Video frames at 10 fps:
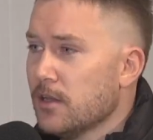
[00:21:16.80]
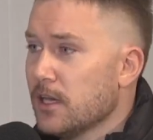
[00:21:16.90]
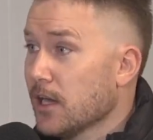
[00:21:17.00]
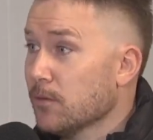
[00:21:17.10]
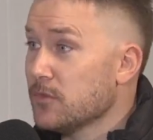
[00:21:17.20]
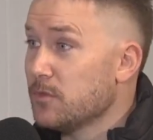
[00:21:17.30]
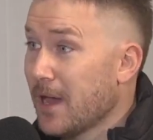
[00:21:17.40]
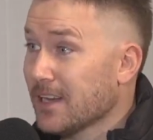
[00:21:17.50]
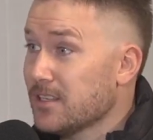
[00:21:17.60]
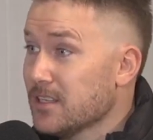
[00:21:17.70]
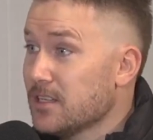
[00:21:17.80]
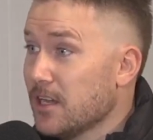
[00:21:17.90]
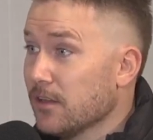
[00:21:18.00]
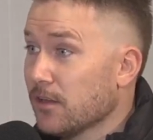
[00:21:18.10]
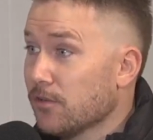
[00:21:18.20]
he comes back to the
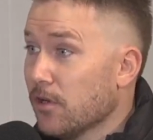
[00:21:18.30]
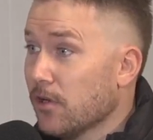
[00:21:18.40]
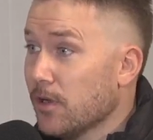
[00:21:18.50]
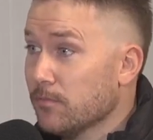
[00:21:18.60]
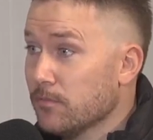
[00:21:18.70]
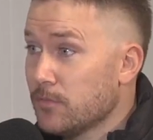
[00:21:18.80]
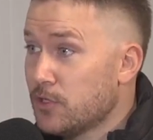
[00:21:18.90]
scene of the crime